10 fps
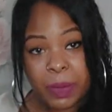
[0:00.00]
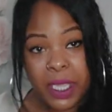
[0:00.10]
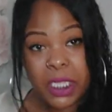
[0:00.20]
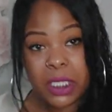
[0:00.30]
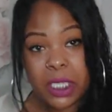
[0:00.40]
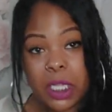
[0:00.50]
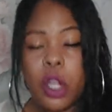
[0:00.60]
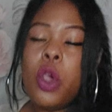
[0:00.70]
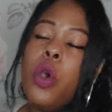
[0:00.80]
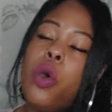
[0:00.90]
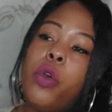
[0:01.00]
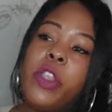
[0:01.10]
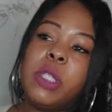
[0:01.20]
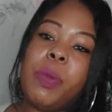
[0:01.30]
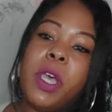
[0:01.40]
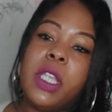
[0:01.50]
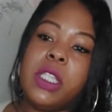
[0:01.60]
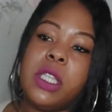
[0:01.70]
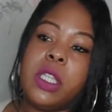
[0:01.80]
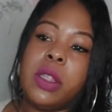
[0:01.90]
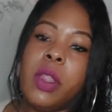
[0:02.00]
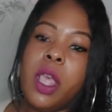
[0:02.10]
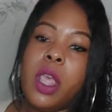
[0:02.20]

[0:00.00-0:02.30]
person or this person